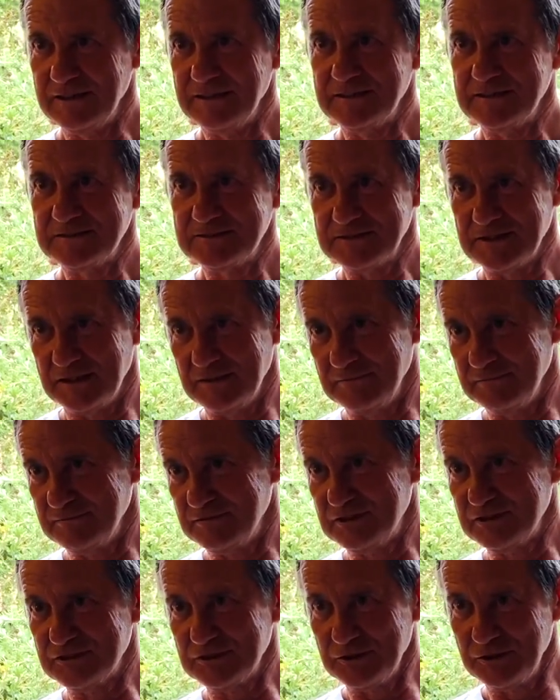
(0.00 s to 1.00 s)
So
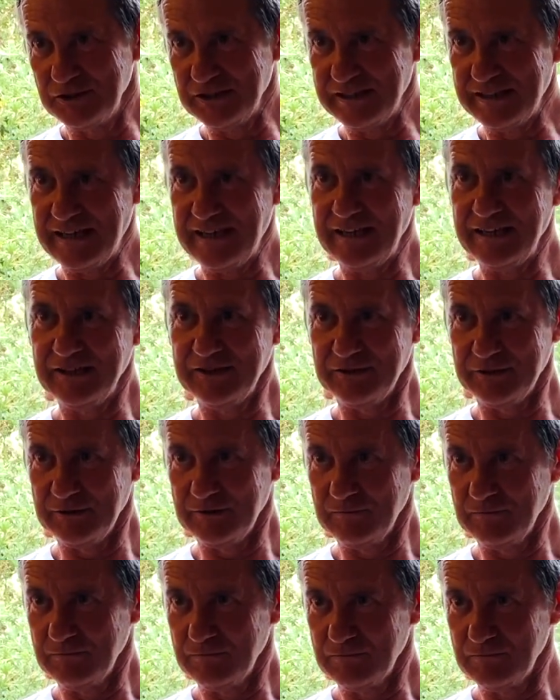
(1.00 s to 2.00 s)
just learning how
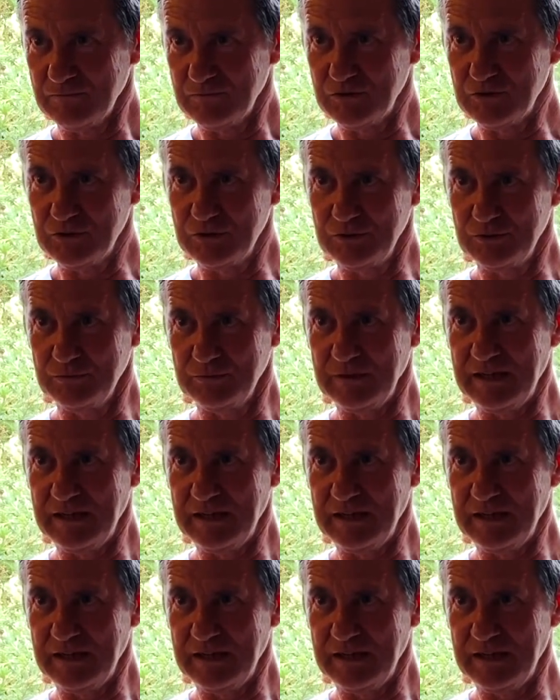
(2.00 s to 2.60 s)
to